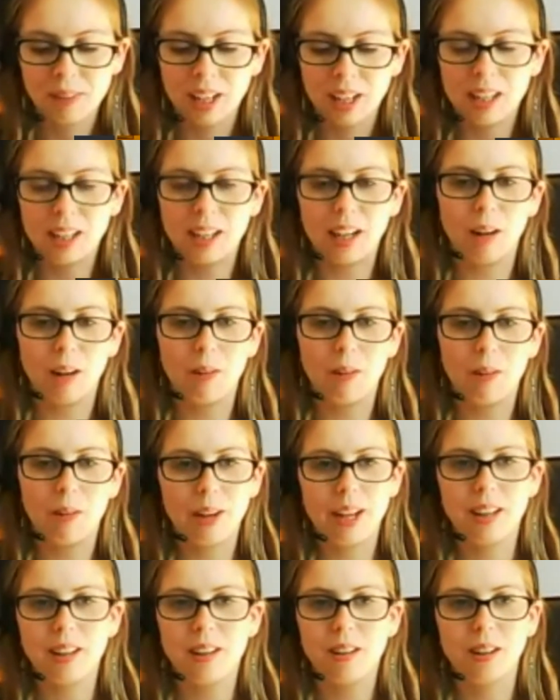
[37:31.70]
And then I
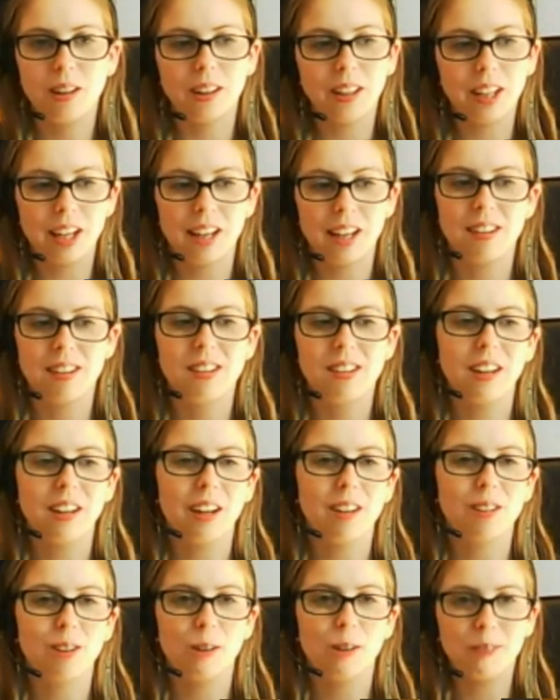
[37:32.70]
read the list
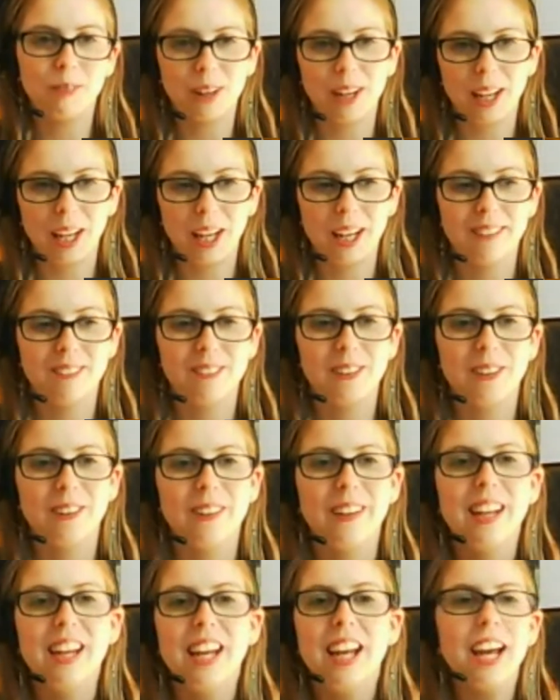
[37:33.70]
and I saw Mark
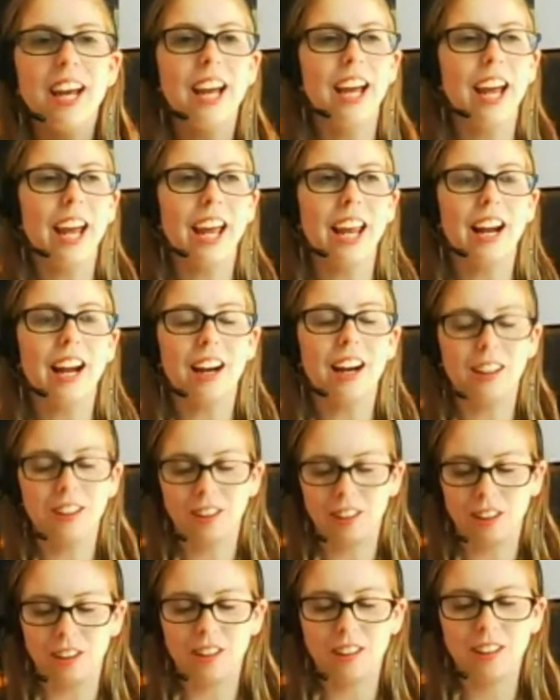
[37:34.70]
Hamill, and
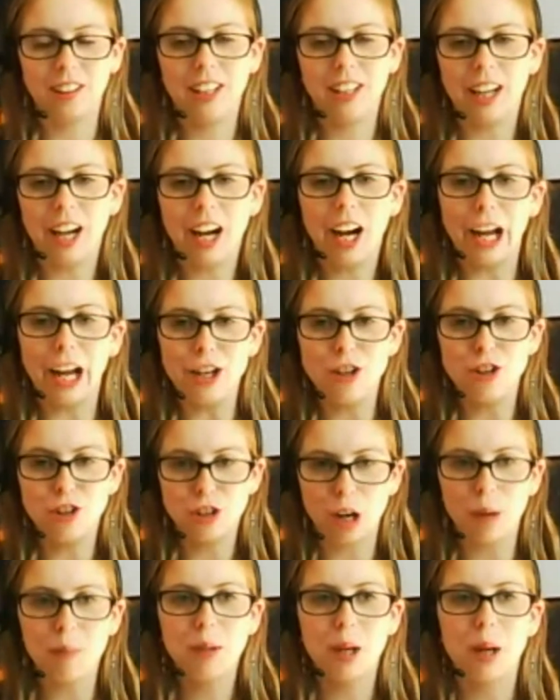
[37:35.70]
literally I
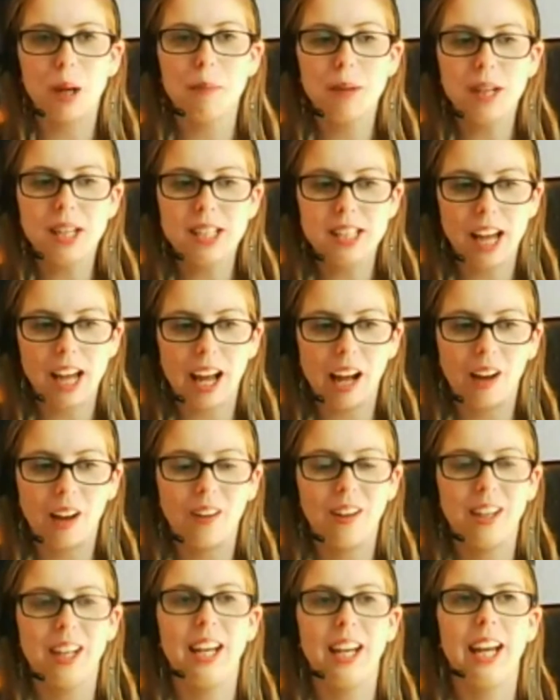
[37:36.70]
jumped up and
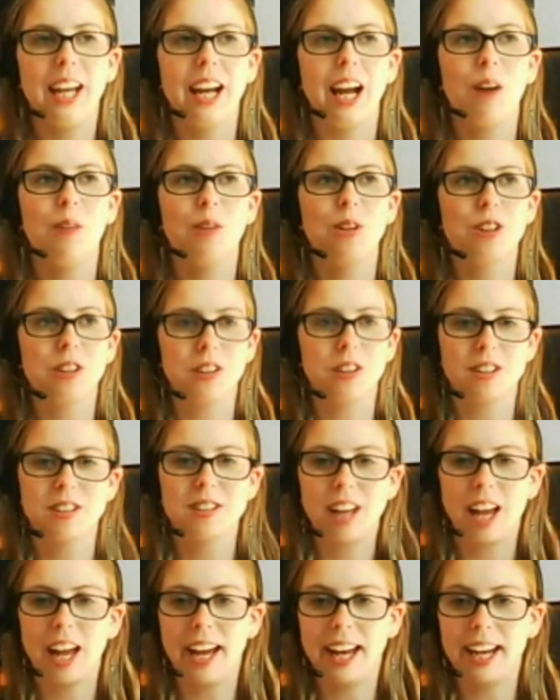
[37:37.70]
down and I was
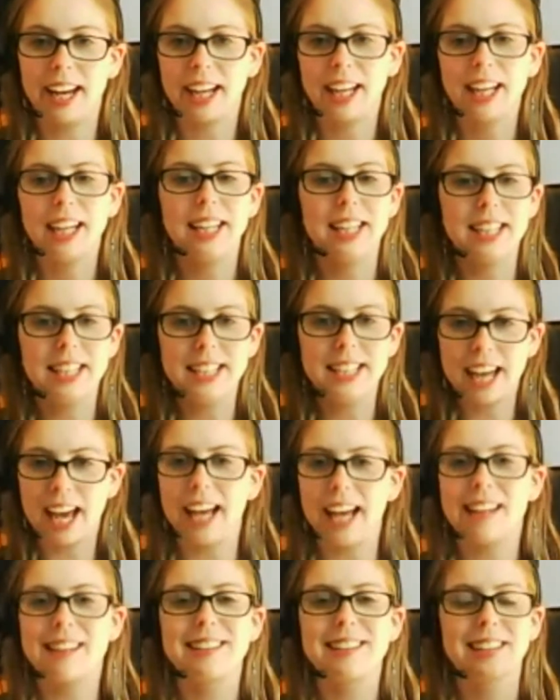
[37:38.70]
just saying
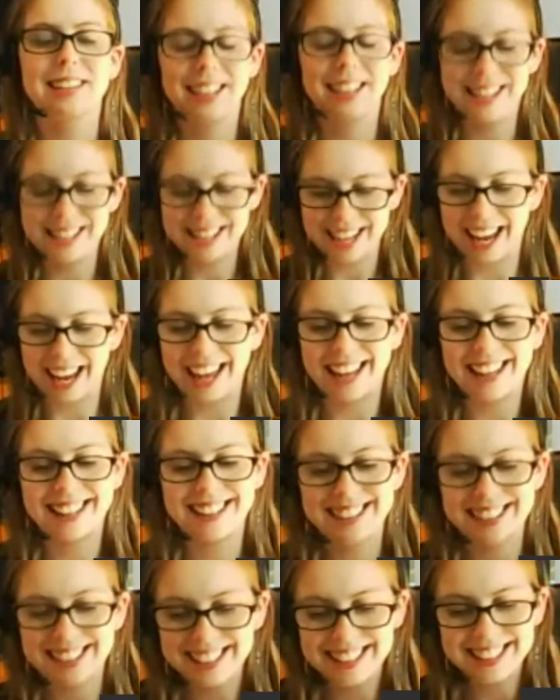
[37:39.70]
yes,
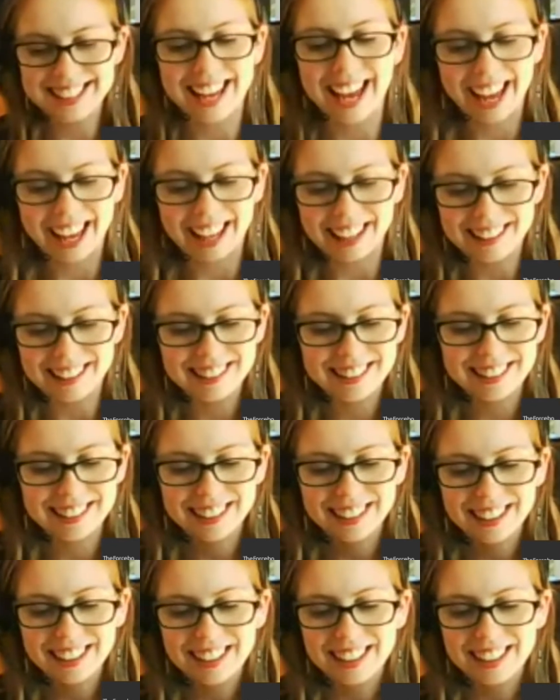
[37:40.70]
yes, yes.